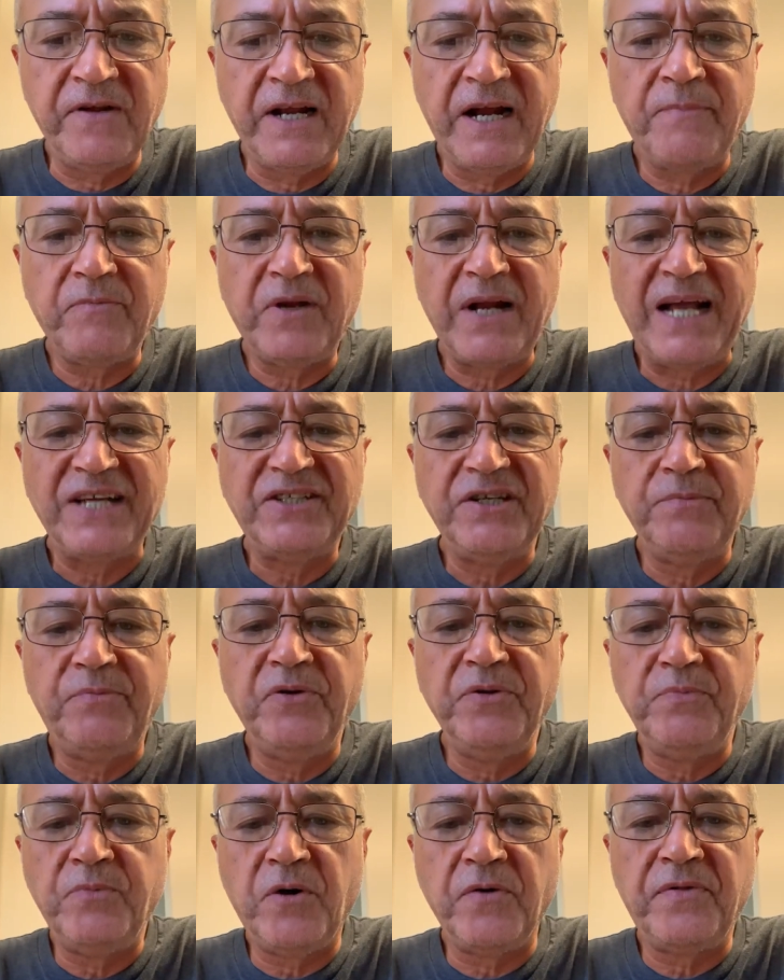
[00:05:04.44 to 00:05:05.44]
I'm going to actually
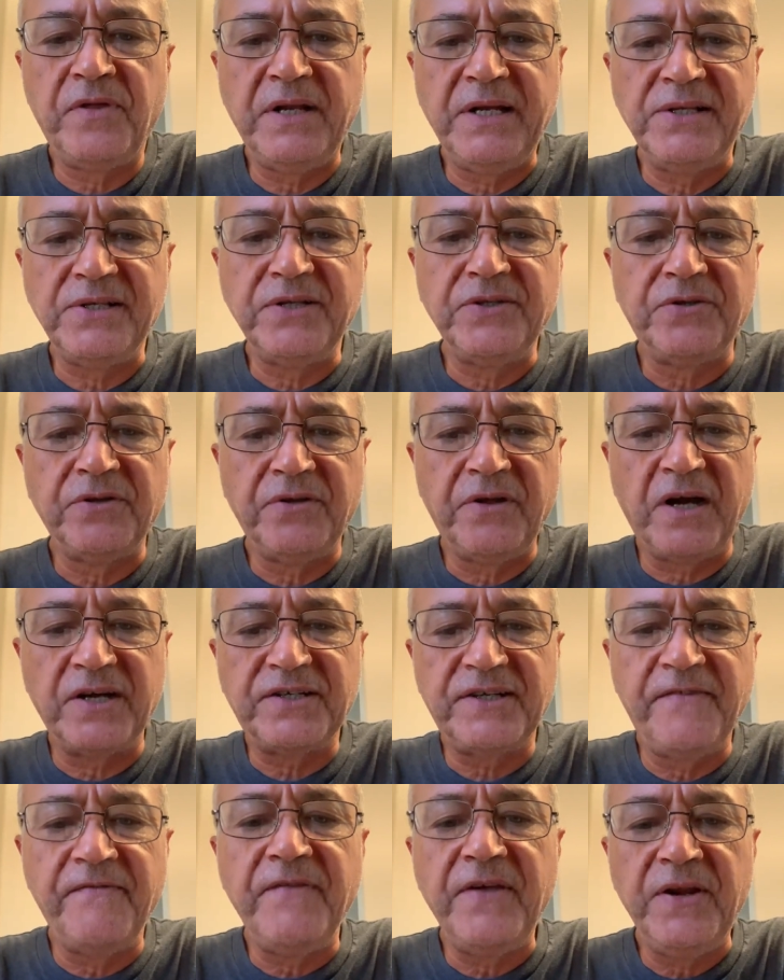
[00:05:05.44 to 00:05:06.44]
put both of these
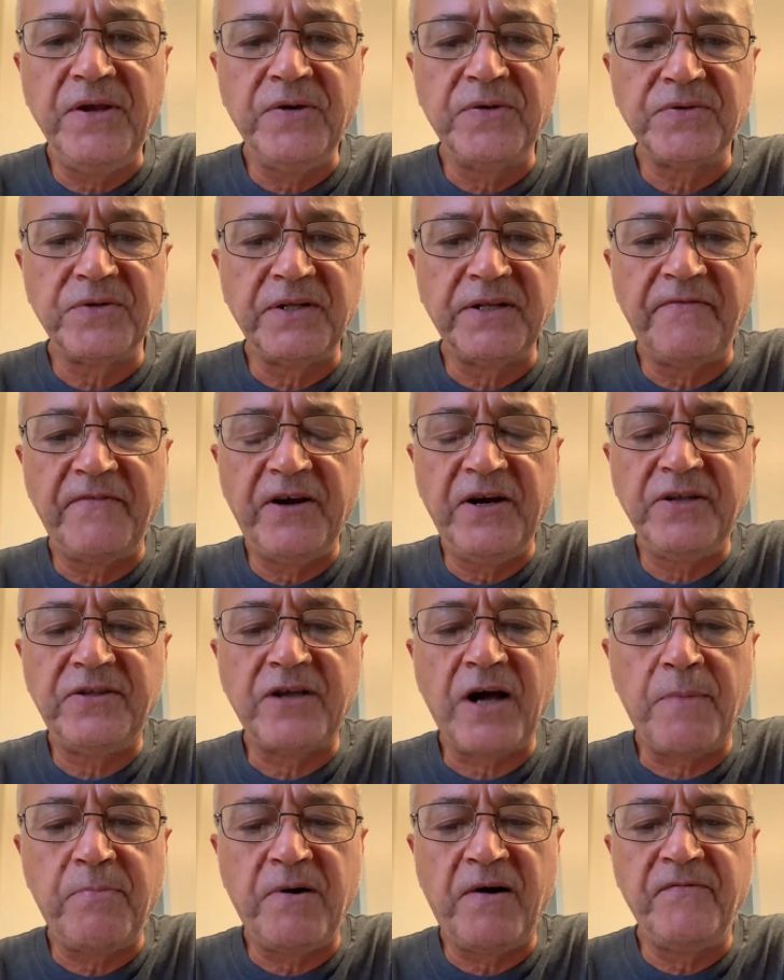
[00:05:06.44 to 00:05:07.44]
introduction videos on the very
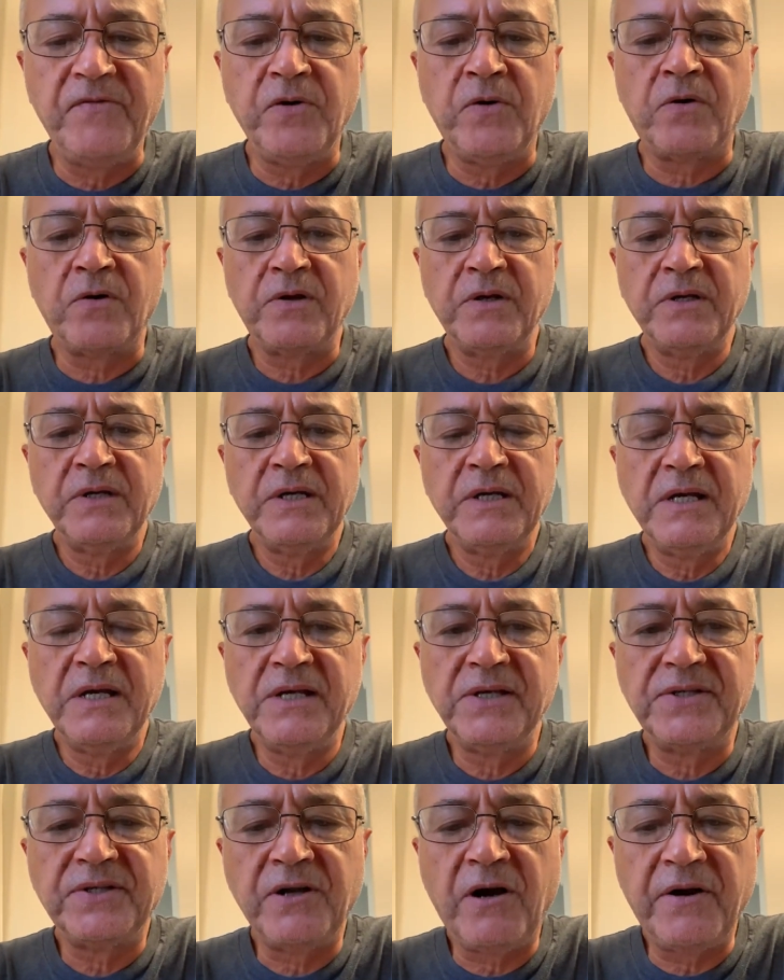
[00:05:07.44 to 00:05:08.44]
top of your
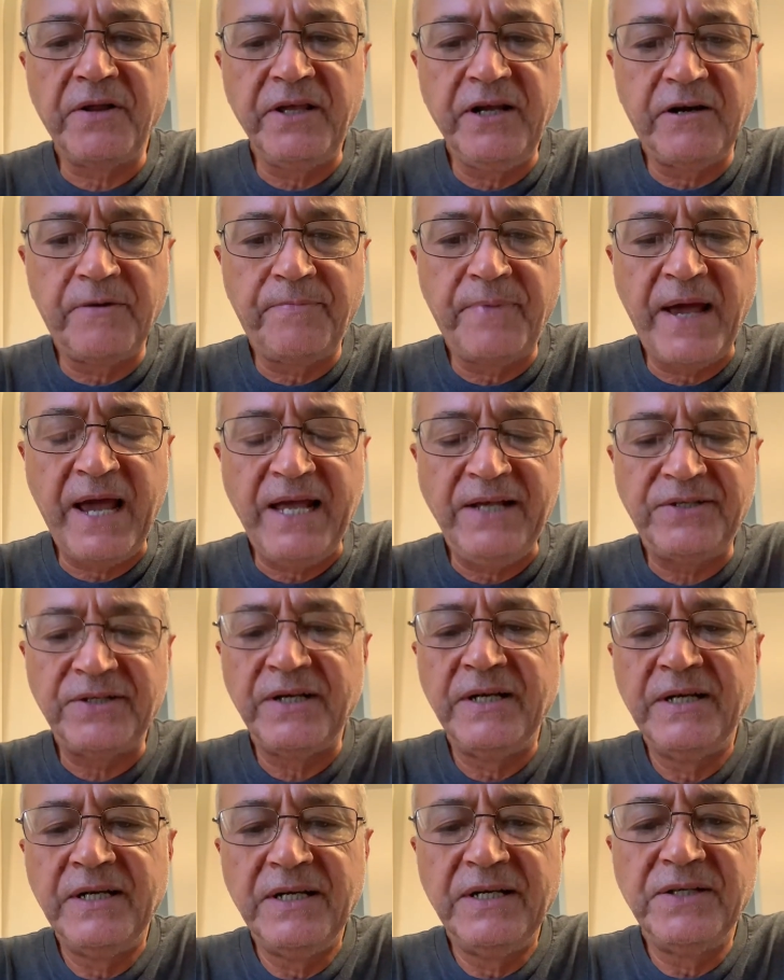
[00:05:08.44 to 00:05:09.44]
Start Here page,
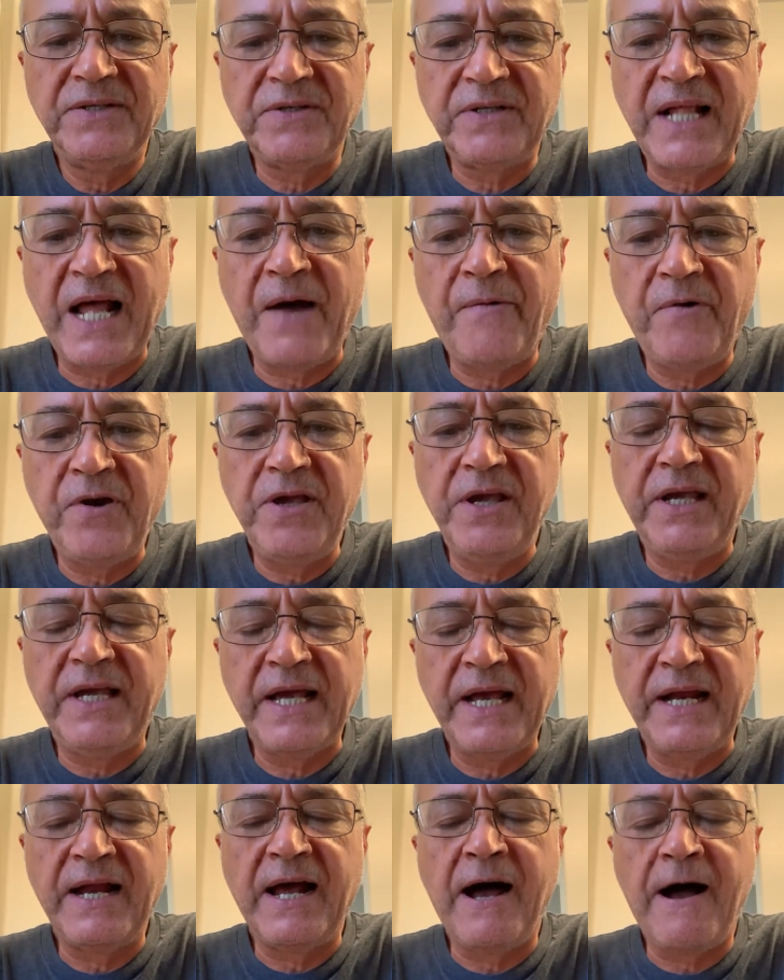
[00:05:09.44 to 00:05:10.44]
so that way you
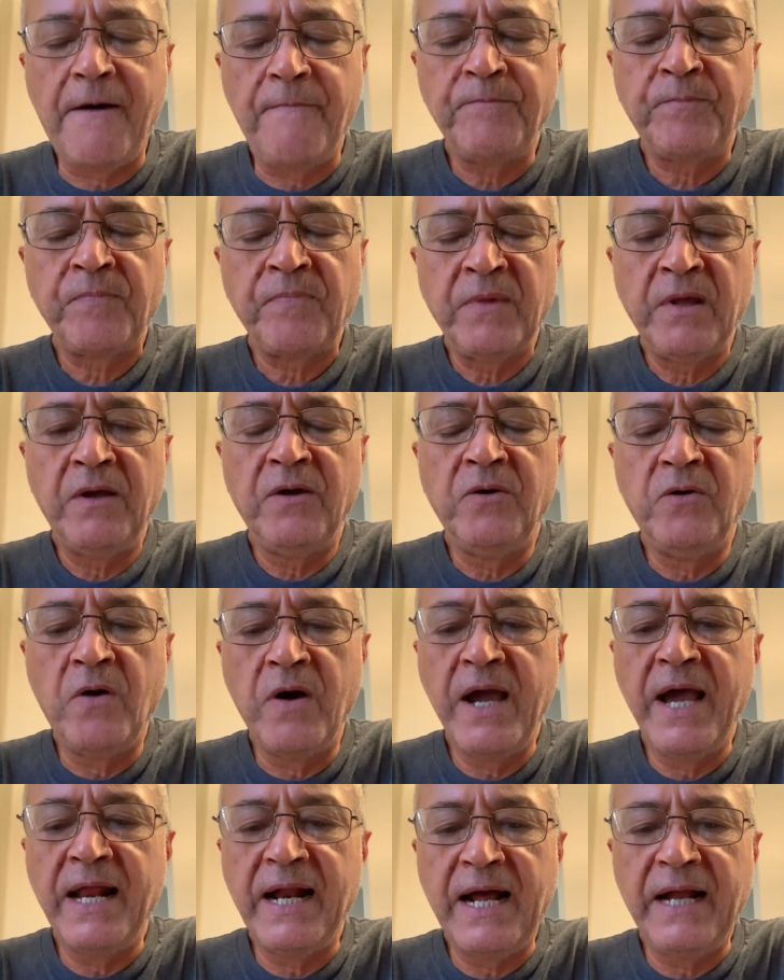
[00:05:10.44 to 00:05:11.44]
can go
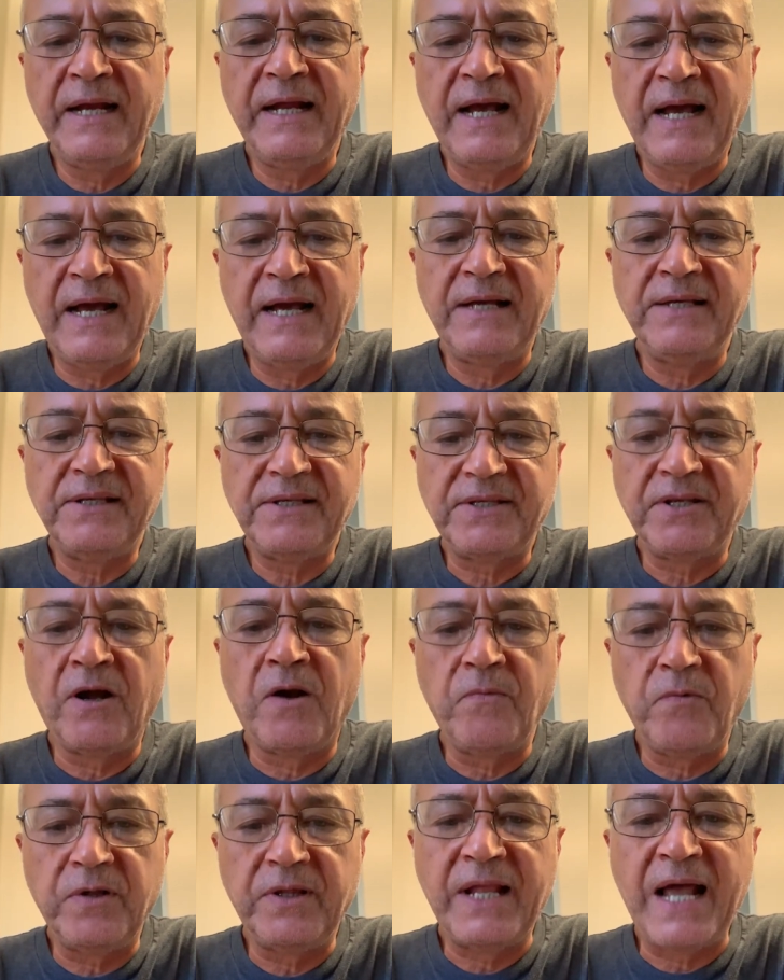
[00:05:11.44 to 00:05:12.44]
ahead and
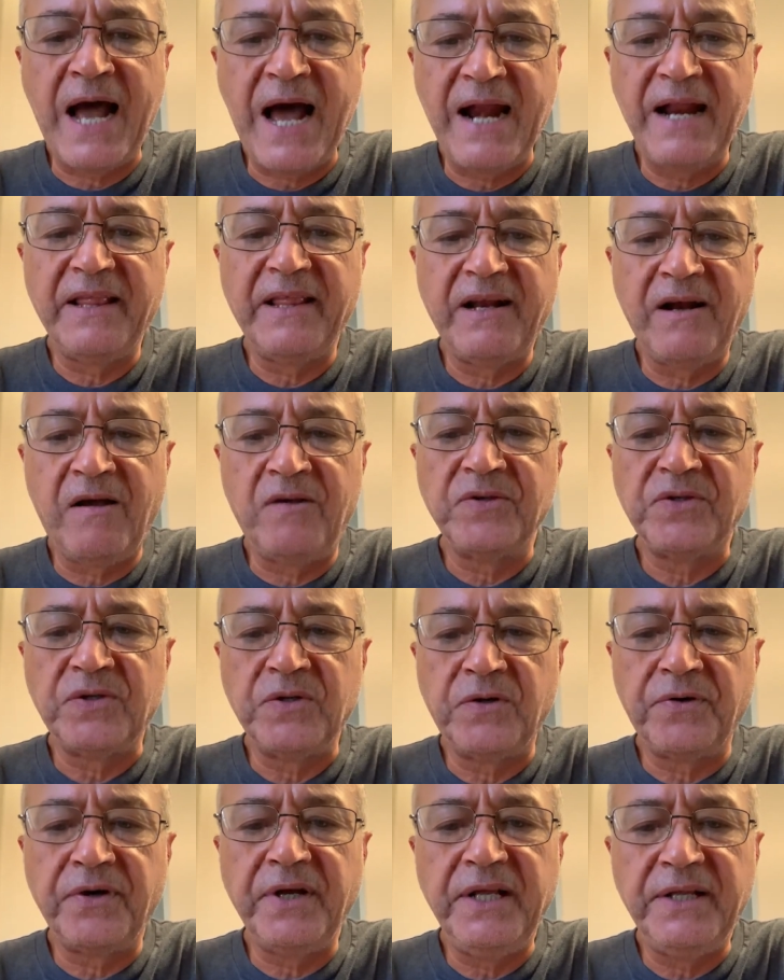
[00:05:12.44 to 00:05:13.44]
start with that, and then
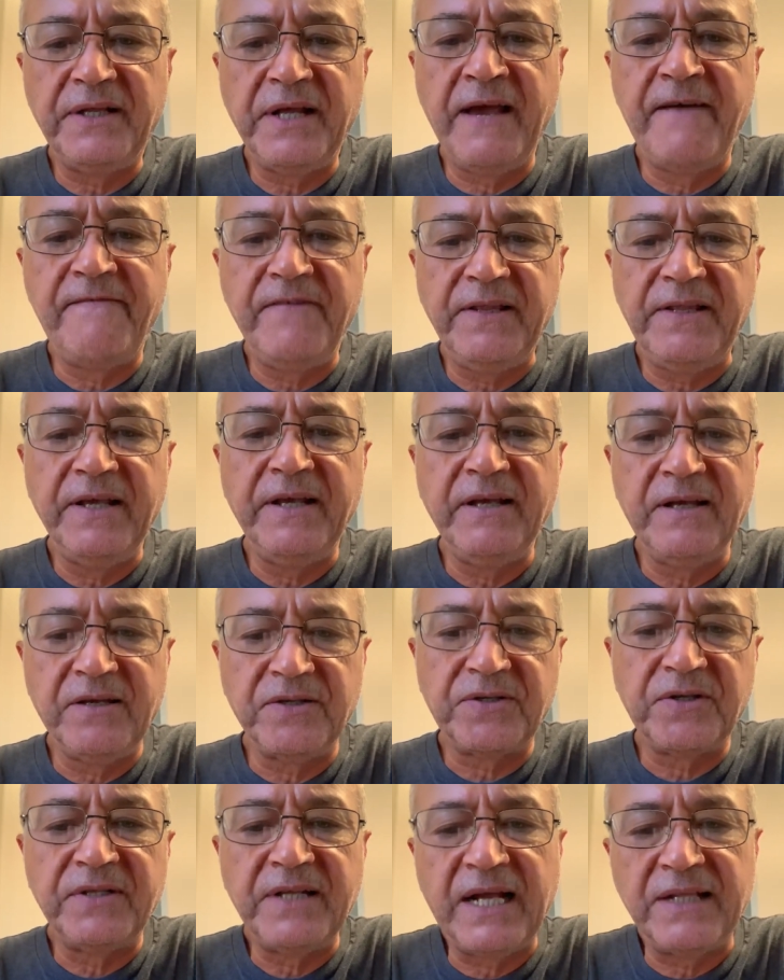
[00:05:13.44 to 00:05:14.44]
also read everything
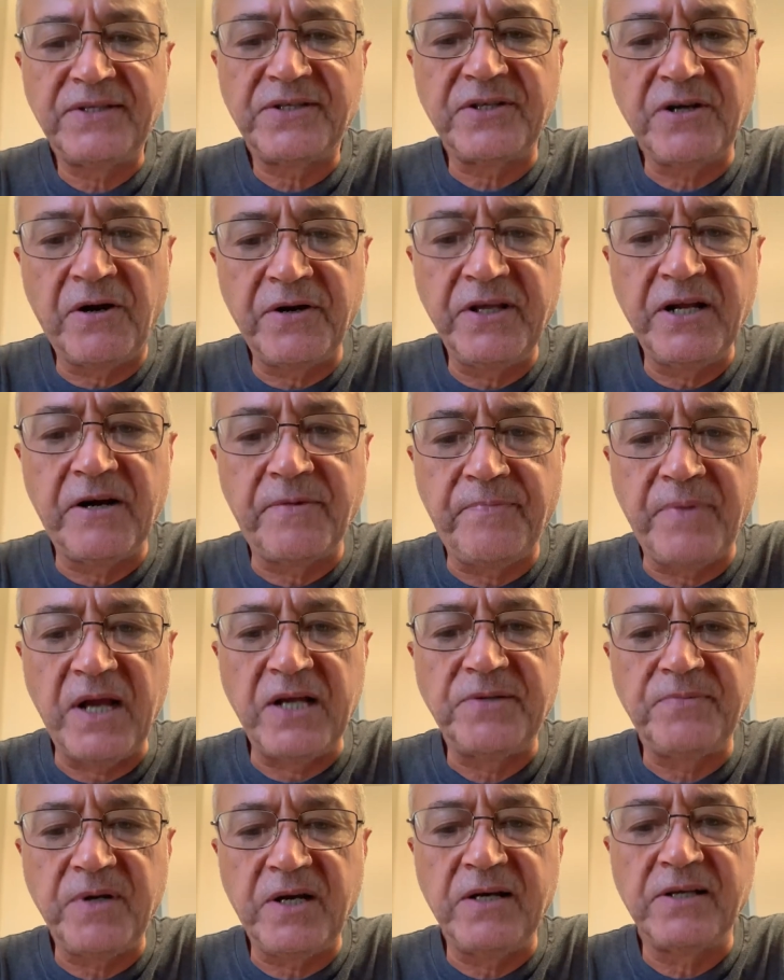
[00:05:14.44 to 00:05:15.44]
else on that Start Here
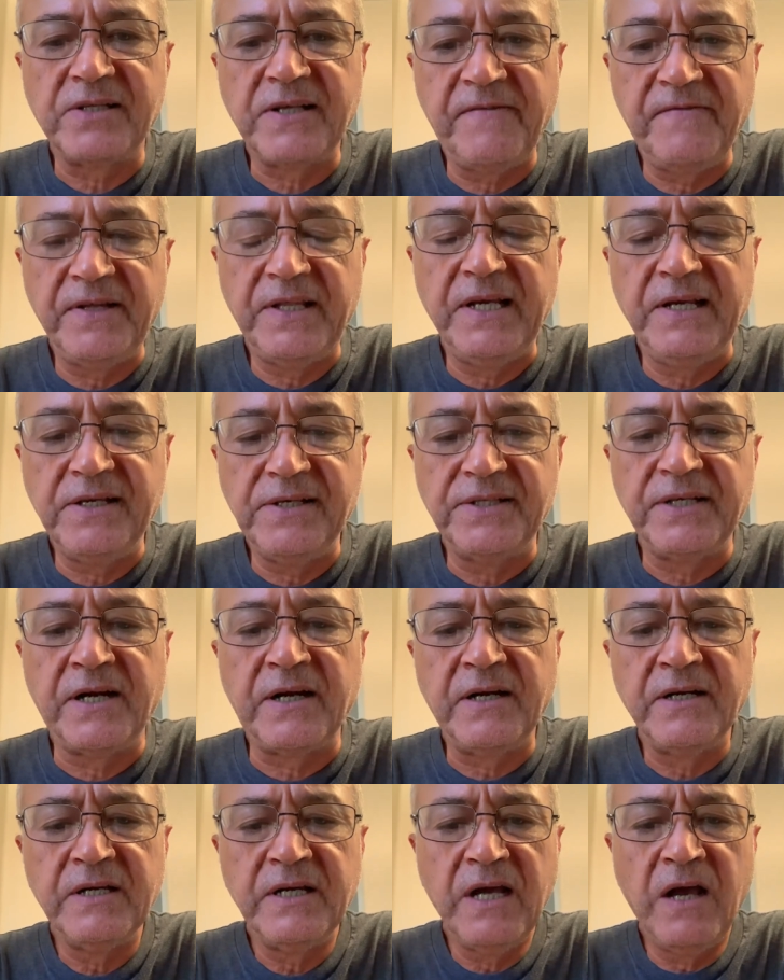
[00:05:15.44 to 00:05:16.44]
page, because everything is there.